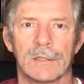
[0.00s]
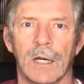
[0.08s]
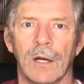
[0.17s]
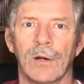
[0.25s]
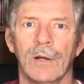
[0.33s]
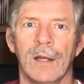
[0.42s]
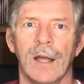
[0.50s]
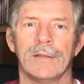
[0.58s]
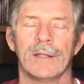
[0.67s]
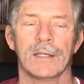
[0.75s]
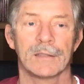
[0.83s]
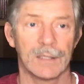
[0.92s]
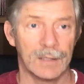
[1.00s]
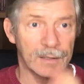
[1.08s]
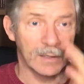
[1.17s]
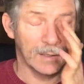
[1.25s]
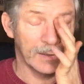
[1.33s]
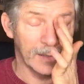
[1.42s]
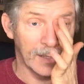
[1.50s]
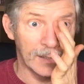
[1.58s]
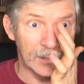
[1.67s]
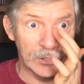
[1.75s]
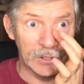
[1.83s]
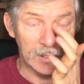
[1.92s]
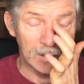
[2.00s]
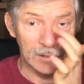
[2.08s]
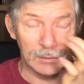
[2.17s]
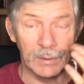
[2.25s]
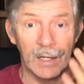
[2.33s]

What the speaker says: Now, there is a little analogy, since we